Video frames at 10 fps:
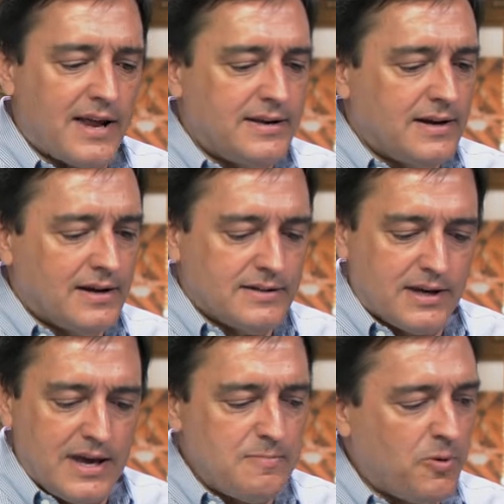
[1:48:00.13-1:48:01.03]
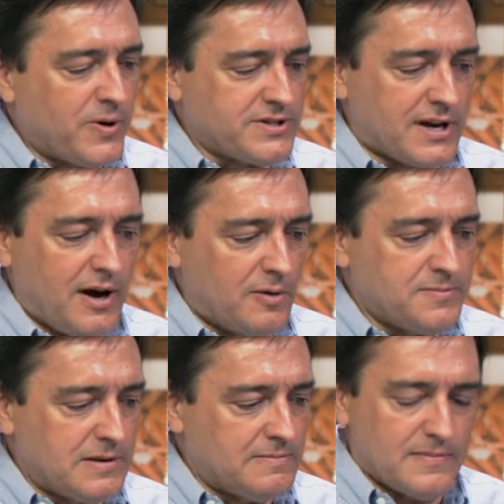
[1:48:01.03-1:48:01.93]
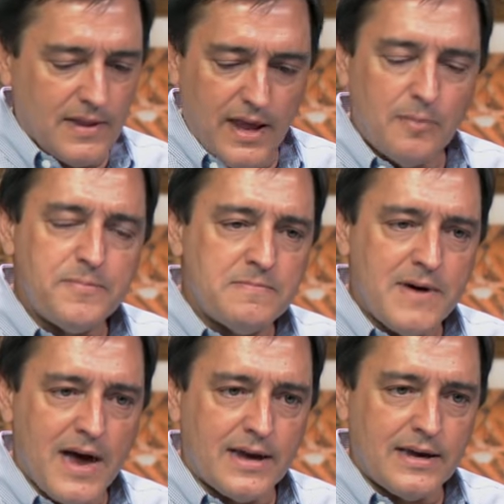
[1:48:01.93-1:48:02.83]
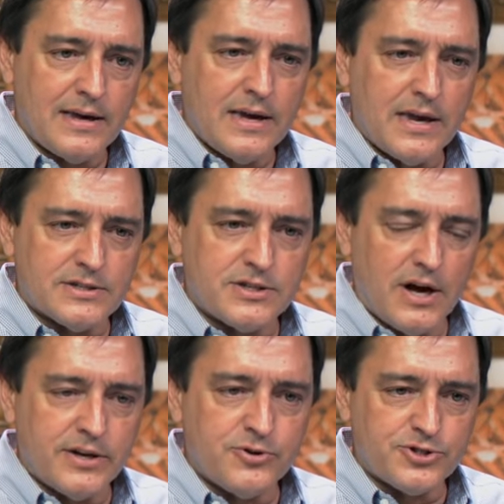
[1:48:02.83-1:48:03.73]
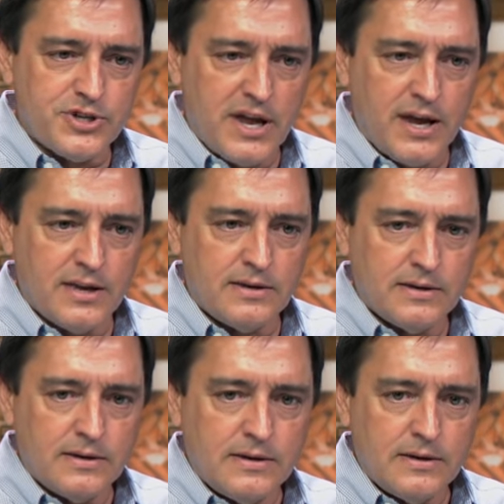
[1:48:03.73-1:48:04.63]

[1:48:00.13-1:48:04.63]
that I'd, the key points I'd hope to help you make is to understand